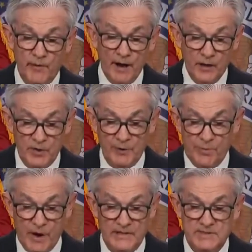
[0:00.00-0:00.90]
Fuck
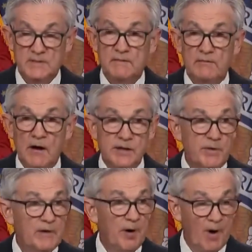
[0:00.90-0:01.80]
your puts,
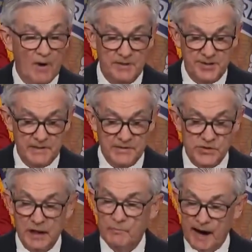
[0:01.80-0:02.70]
fuck your calls.
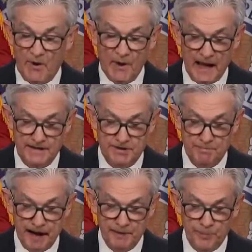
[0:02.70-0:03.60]
Jay Powell
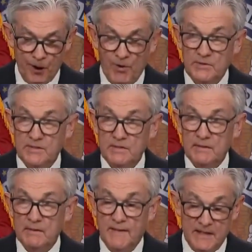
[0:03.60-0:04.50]
has you by the balls.